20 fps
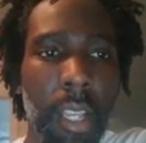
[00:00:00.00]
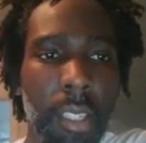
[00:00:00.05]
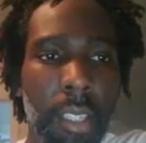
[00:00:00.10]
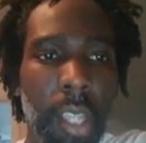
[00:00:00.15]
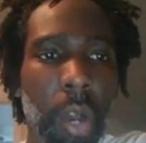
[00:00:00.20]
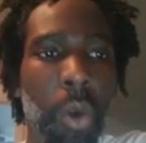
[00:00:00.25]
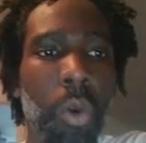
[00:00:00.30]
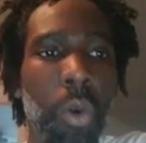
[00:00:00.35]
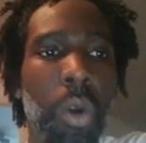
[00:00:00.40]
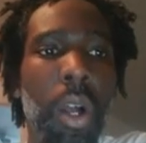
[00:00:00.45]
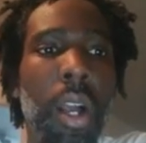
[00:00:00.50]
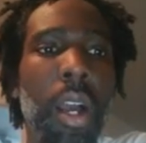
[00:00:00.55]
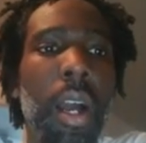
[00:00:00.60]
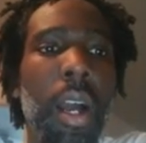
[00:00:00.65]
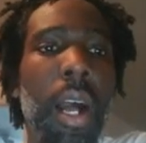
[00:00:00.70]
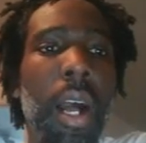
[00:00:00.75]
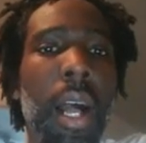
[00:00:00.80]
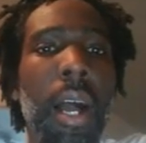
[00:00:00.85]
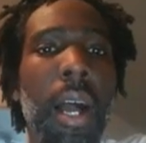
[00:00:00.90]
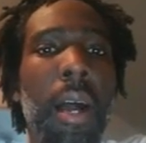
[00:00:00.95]
So
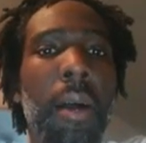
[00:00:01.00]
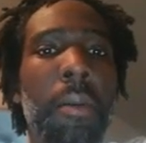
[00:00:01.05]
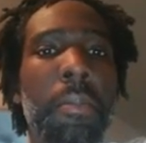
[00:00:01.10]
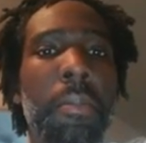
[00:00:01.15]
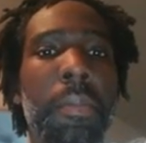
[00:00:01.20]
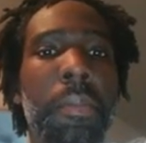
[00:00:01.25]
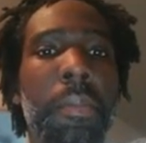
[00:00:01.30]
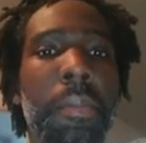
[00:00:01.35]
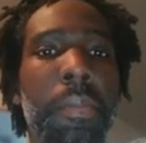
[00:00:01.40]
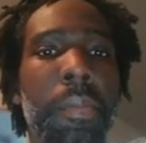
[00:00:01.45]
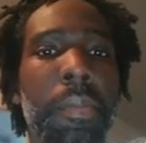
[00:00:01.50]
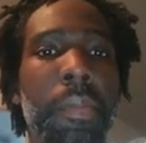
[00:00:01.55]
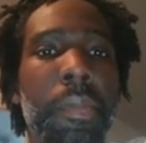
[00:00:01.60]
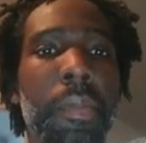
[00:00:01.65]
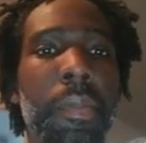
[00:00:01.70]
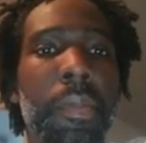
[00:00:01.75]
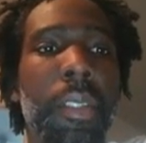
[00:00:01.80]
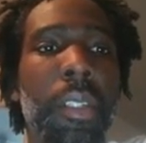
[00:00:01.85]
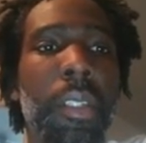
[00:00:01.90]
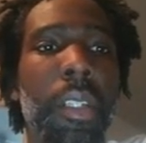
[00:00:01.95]

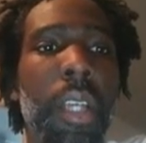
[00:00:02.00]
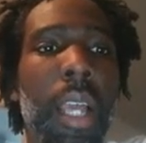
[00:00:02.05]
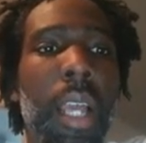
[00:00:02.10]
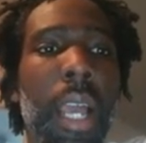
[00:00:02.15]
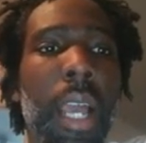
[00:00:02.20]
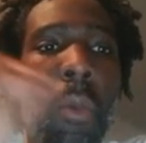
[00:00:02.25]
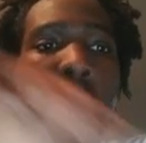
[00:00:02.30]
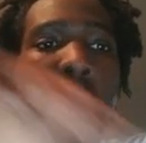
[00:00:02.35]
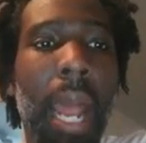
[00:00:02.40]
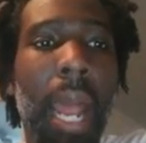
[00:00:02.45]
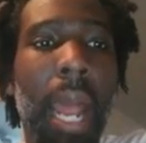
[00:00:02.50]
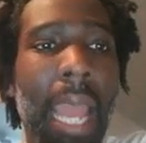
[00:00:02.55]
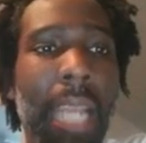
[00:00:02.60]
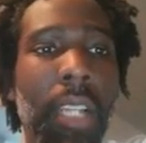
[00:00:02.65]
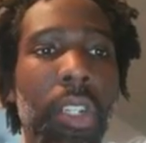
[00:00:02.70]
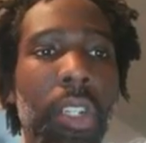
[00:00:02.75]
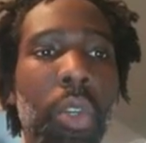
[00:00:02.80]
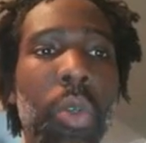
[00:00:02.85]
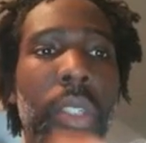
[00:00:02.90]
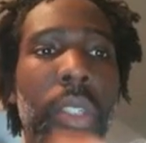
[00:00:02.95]
what I
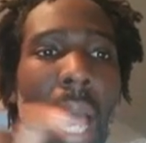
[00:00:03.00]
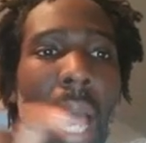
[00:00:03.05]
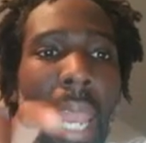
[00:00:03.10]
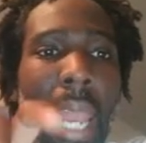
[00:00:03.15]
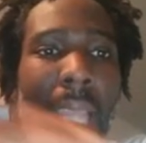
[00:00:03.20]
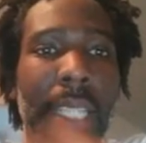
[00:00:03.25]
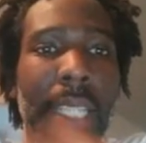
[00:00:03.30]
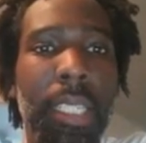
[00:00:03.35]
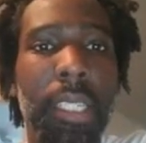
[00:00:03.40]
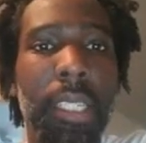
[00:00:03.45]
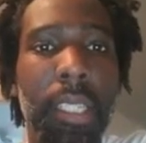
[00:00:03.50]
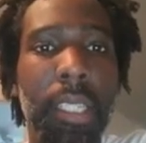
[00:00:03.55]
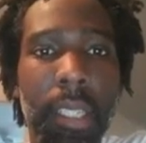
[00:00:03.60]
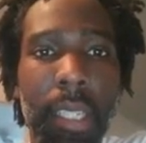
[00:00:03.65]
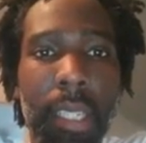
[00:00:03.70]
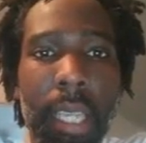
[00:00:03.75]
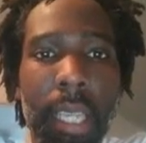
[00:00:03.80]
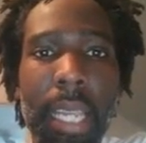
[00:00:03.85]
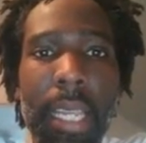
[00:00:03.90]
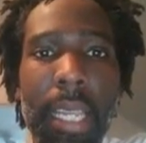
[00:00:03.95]
like to do is I like to
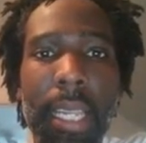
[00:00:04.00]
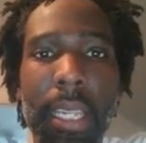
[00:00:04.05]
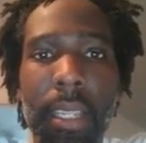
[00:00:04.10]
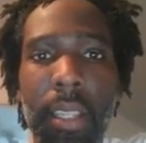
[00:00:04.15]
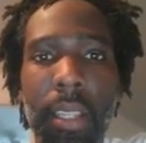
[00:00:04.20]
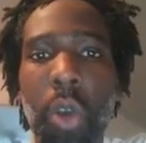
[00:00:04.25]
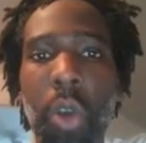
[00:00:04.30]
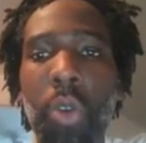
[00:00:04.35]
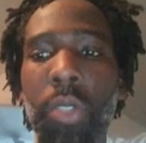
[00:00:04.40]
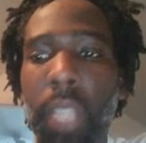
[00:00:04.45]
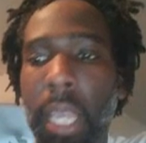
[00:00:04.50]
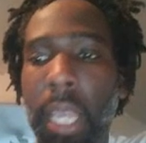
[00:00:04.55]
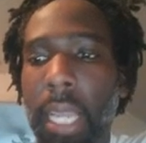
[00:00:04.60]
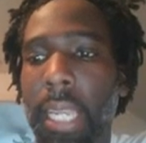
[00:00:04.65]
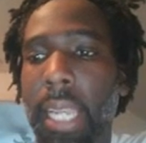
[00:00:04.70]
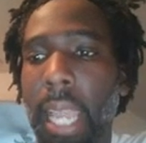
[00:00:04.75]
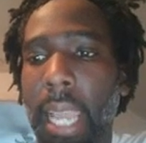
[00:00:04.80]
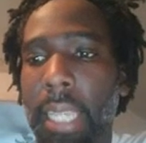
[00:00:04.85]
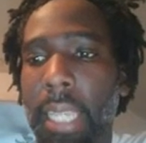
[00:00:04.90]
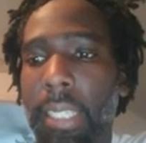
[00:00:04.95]
get those
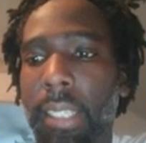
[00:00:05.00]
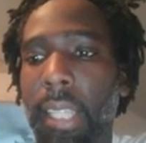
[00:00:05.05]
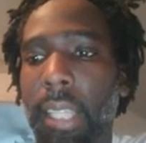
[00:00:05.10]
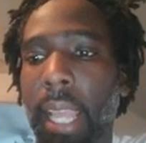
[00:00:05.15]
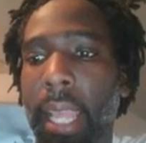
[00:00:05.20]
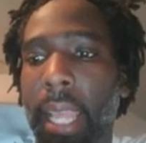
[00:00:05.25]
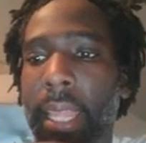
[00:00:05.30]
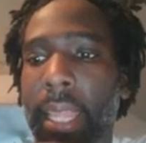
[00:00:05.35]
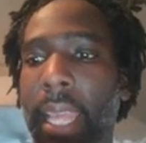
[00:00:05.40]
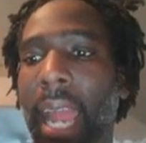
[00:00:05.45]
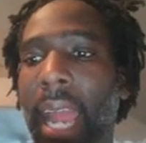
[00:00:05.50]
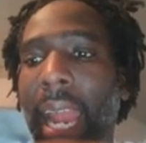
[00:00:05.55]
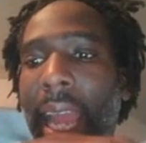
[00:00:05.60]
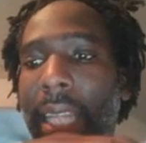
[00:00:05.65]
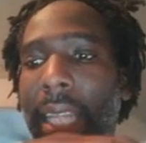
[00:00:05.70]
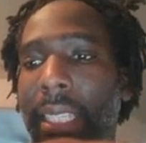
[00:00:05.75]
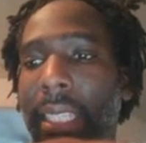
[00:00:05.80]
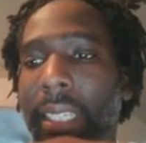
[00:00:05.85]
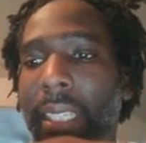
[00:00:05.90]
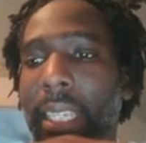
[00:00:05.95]
indexed, and then I
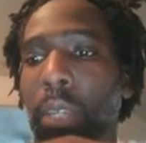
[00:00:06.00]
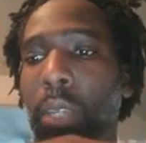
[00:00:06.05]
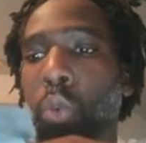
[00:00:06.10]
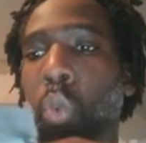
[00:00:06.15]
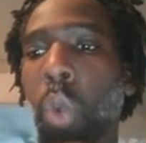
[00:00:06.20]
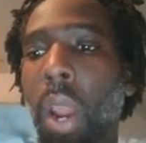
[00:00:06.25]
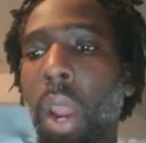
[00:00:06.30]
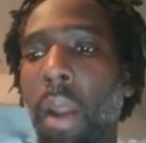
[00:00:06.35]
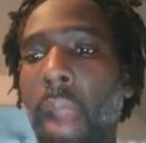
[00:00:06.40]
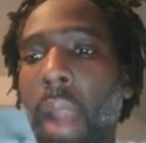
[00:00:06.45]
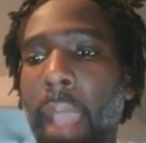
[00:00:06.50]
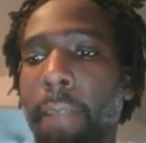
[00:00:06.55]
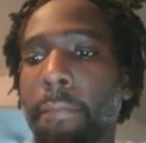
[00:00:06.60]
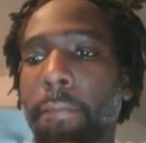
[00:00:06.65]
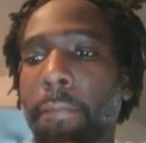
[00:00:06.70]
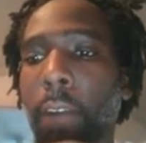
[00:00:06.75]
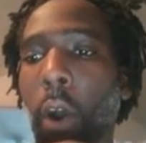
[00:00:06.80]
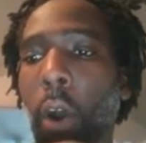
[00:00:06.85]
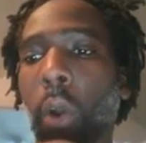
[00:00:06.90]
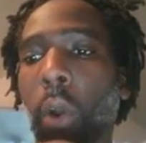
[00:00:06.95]
like to see where I
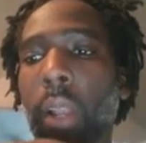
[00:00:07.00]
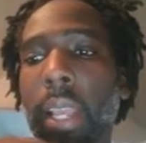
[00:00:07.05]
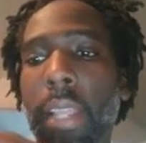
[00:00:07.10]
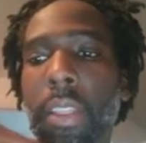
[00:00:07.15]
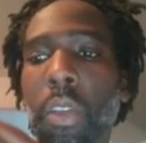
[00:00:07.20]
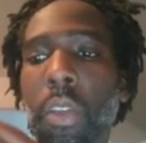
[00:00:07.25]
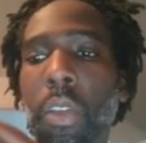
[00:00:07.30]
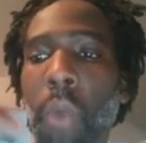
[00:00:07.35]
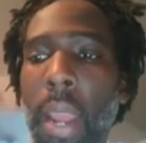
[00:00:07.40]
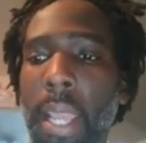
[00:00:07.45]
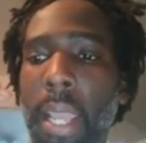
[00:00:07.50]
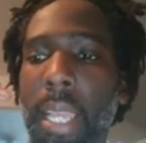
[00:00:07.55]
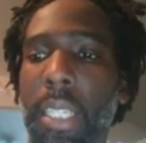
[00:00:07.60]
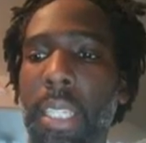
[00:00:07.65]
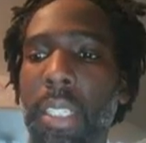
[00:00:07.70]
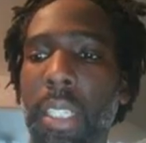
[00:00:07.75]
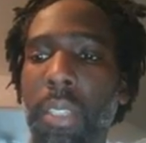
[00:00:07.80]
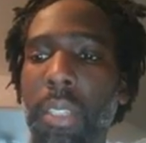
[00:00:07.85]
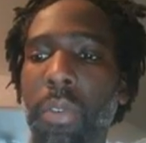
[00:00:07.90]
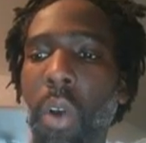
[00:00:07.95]
fall in the
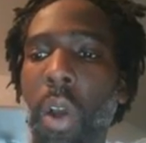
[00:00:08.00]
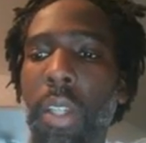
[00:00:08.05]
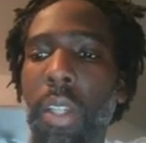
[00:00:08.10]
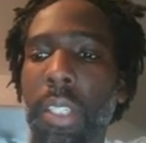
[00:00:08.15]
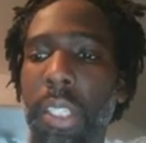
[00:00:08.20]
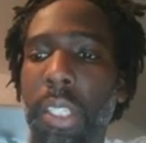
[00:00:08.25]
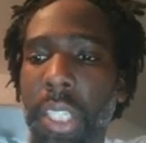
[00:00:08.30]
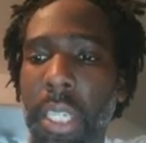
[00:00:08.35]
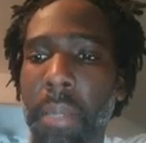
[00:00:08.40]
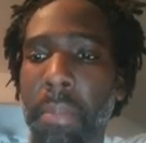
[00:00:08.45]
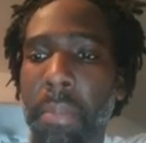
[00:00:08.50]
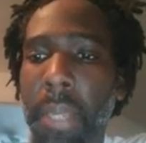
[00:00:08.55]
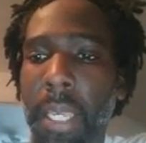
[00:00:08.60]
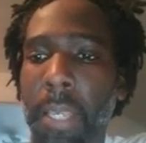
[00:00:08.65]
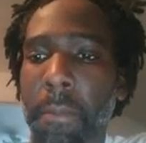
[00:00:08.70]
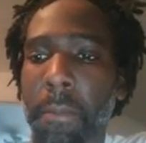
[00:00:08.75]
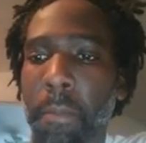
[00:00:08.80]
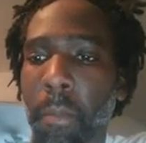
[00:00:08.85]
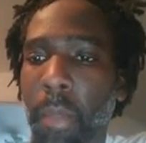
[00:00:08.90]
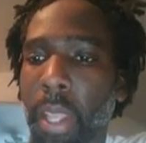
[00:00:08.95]
rankings as far as the
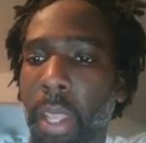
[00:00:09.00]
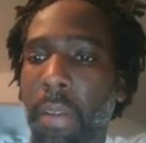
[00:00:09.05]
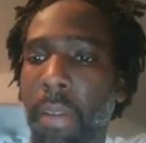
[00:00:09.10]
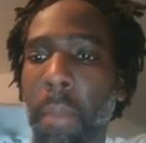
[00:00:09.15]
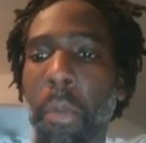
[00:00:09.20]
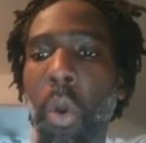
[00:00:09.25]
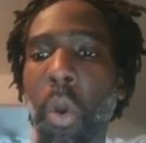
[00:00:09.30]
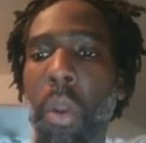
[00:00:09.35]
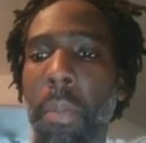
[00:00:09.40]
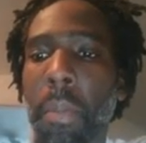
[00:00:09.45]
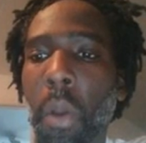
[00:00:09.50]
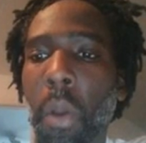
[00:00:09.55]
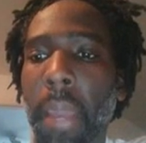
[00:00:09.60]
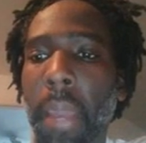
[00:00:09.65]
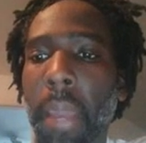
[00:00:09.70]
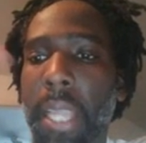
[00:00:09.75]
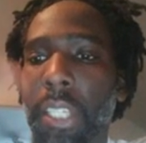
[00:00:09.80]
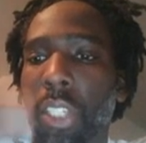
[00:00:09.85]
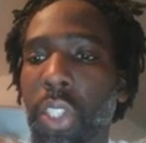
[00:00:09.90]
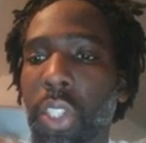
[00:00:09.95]
GMB, if I'm going to be on
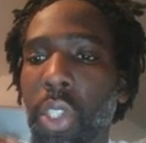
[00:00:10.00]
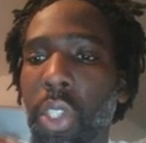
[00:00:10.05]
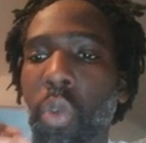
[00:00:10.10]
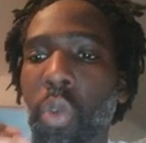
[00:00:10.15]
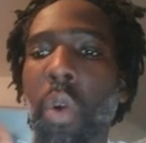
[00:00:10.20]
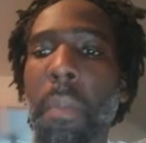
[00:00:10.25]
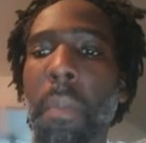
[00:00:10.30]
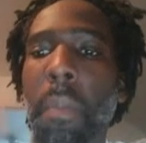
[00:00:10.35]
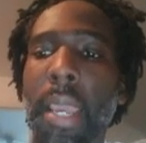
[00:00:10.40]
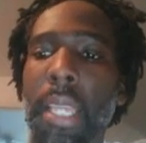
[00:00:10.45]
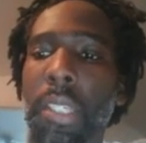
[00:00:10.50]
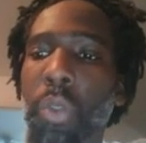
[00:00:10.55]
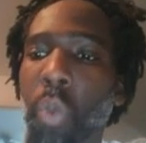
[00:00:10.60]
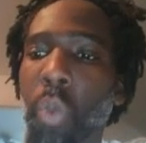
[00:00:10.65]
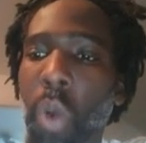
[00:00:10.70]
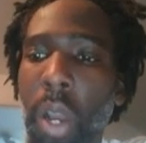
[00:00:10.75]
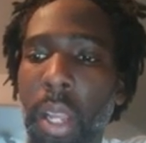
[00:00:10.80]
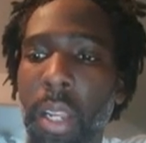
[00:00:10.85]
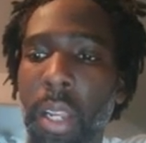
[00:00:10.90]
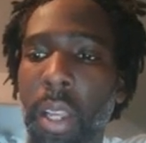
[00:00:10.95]
page 2 or page
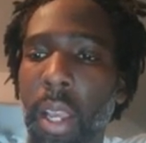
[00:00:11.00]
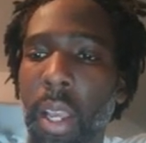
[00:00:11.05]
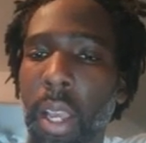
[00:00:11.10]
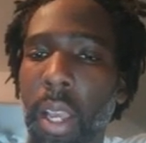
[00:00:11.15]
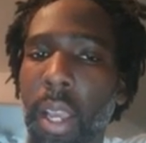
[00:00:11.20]
1.